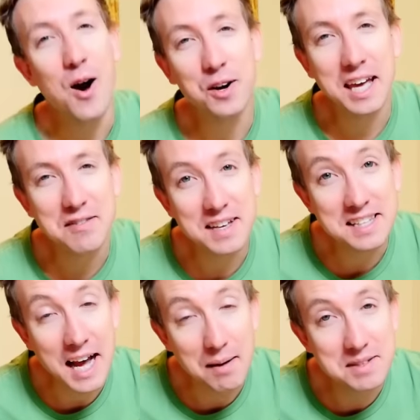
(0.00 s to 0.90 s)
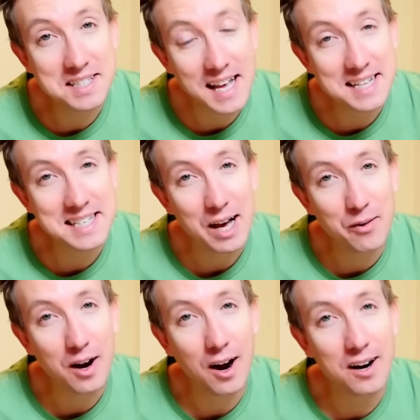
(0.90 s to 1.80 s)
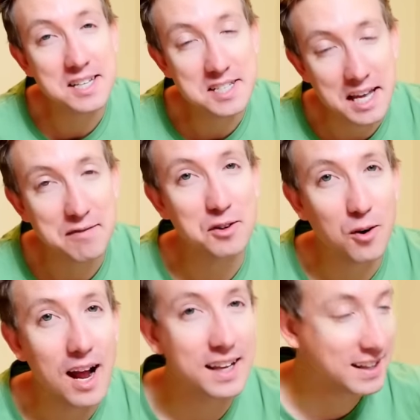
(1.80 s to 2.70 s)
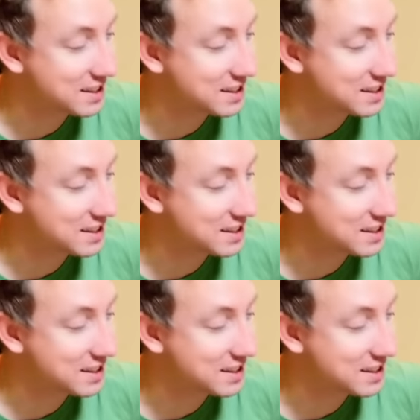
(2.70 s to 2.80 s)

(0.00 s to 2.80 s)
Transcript: Okay, V, time to test out our safe cracking